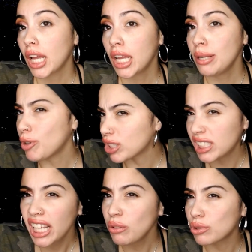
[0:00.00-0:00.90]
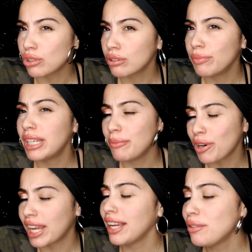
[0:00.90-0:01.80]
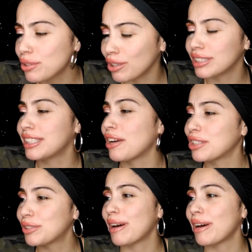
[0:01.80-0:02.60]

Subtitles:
any more candles on sale. So